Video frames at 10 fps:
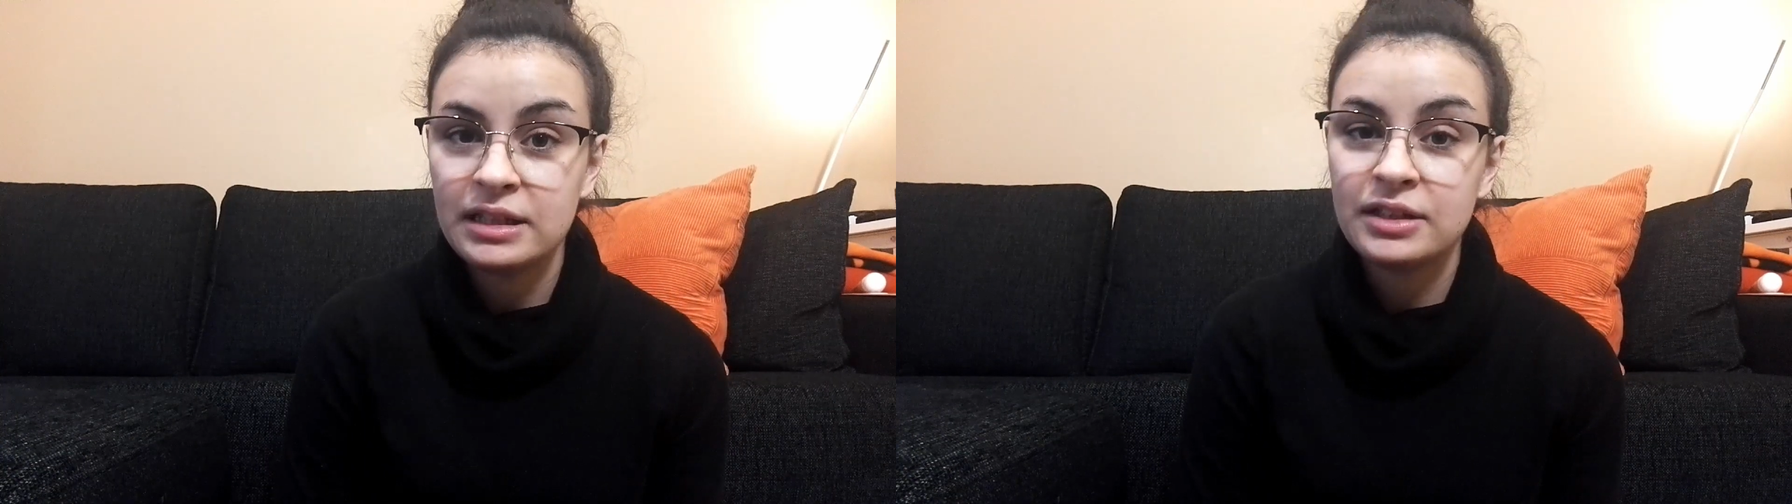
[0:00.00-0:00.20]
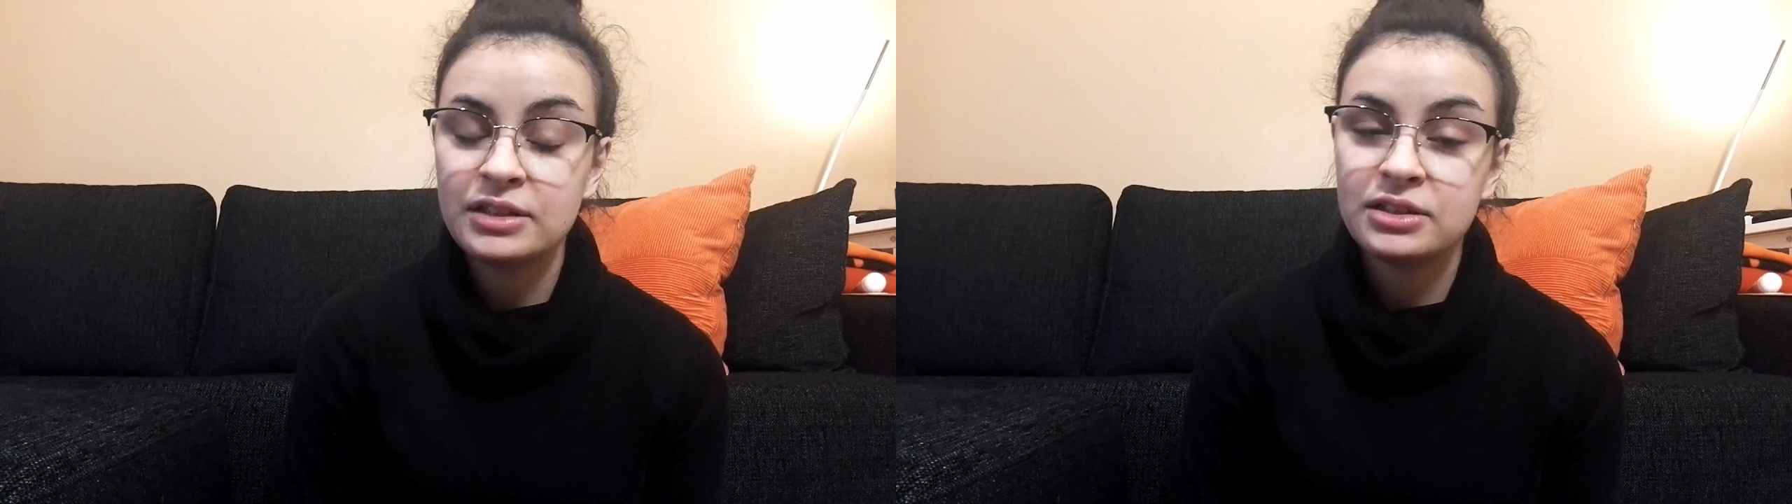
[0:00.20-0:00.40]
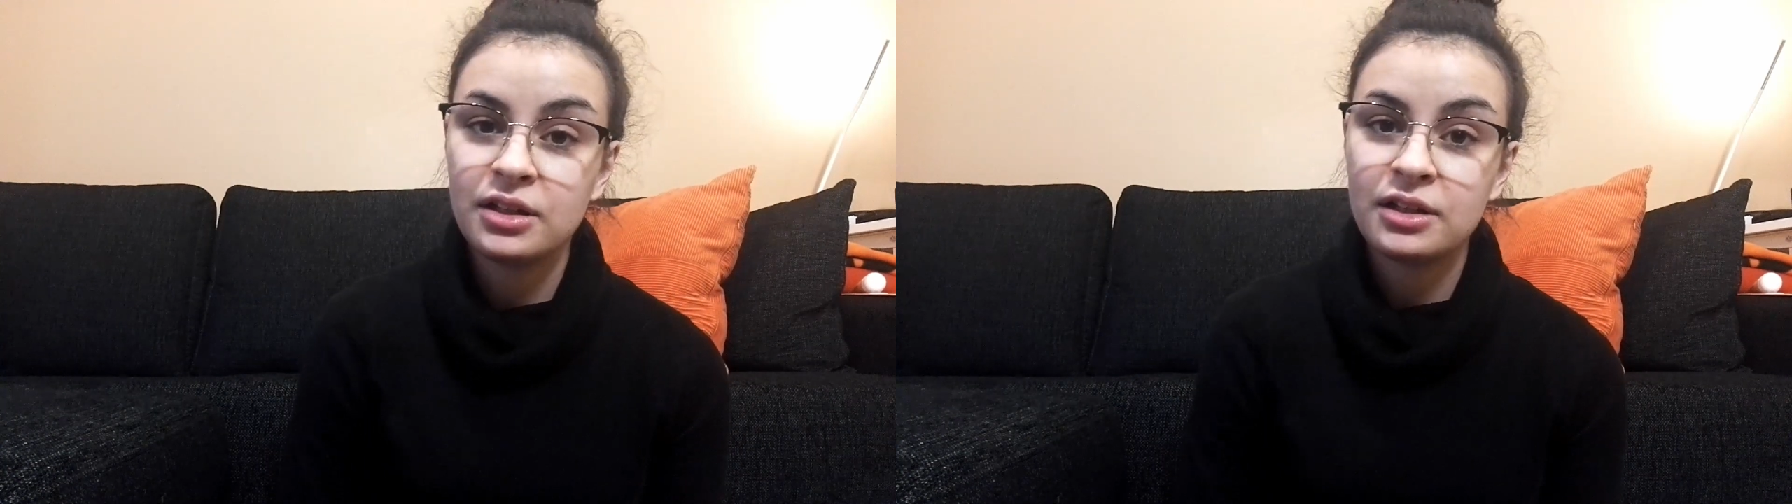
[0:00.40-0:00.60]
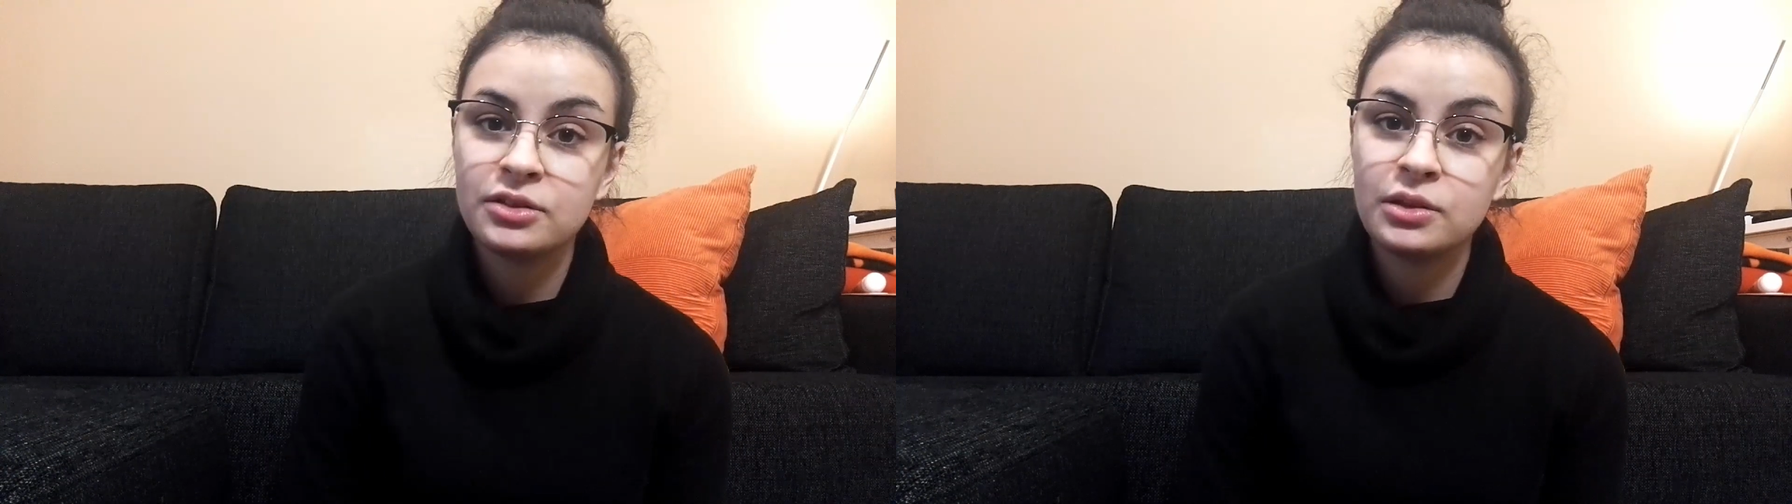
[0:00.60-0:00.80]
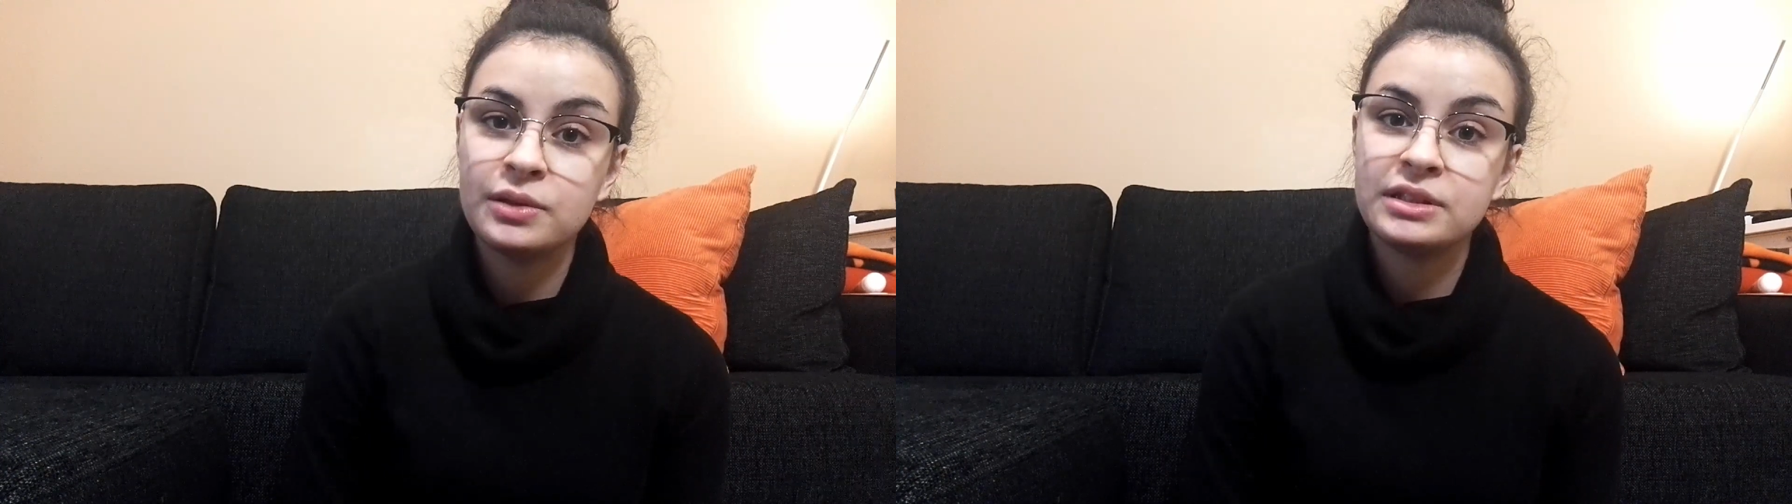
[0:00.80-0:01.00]
I started
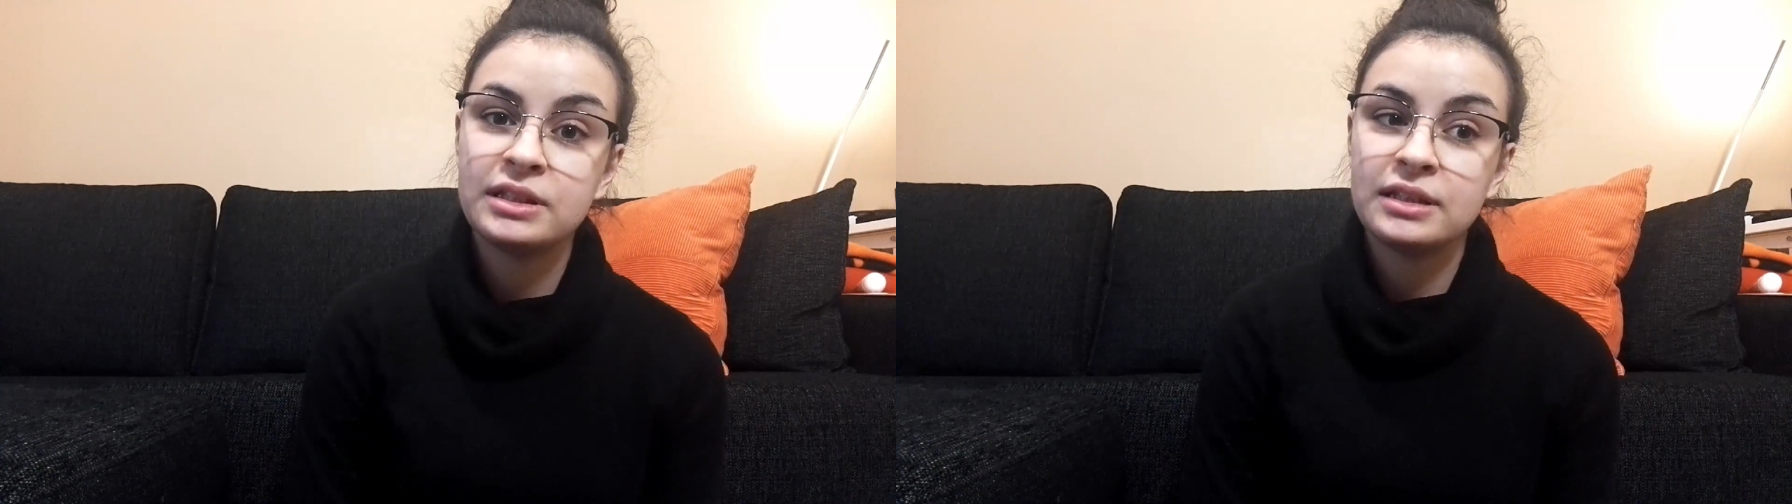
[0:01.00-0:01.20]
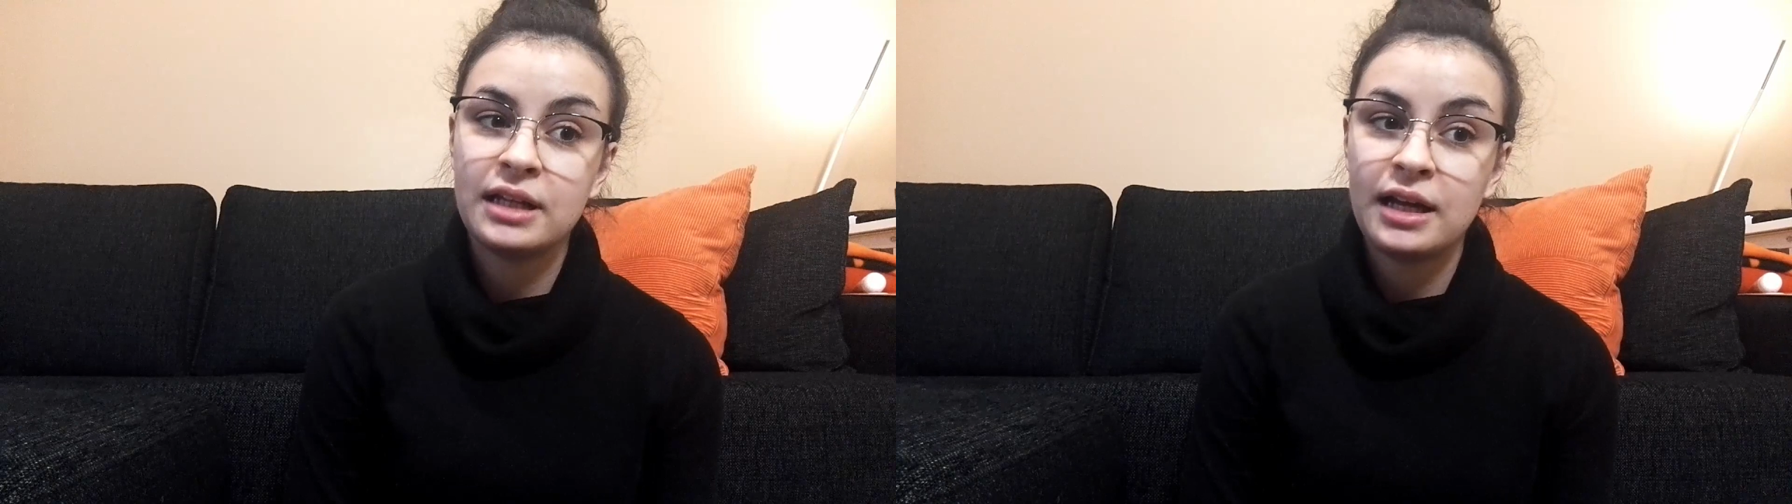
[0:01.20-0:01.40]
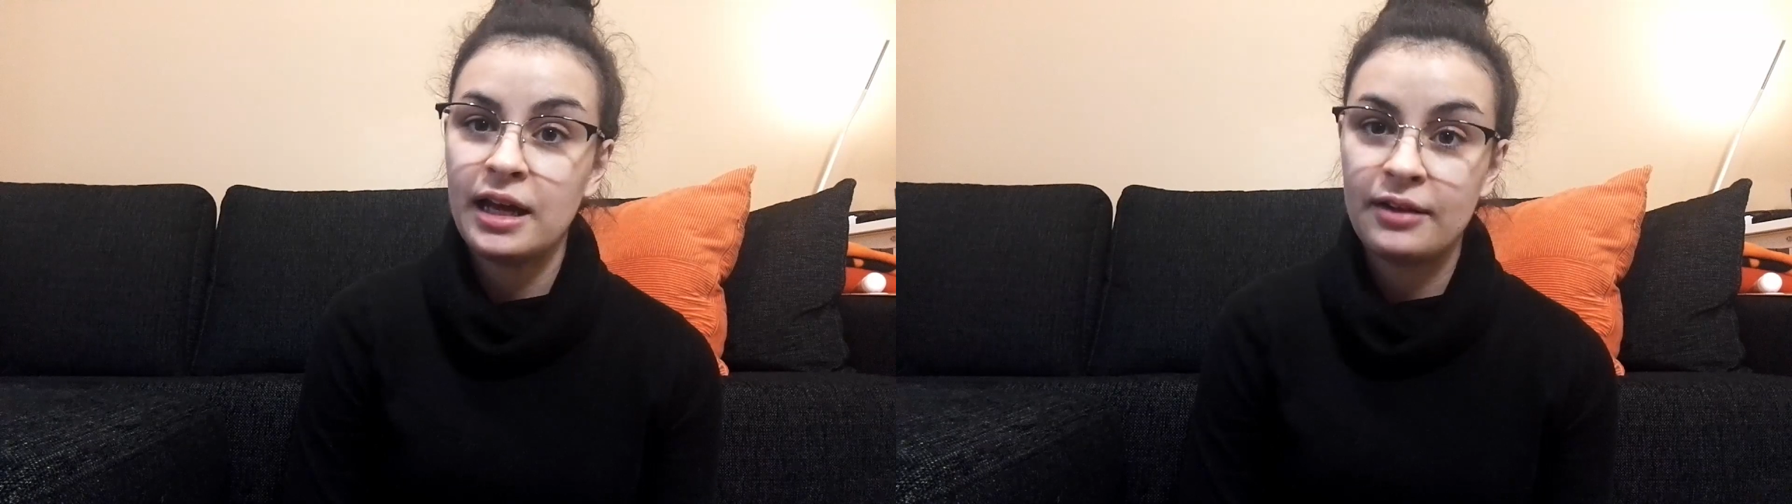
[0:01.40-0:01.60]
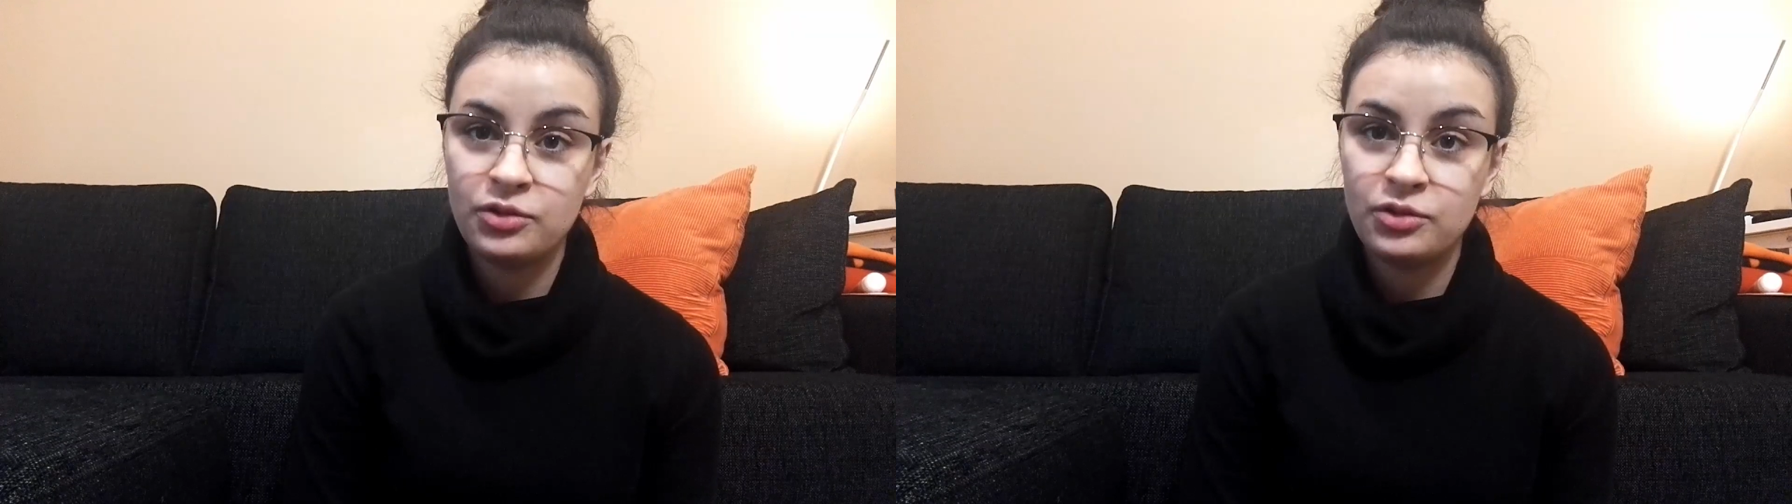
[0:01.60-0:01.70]
noticing that I have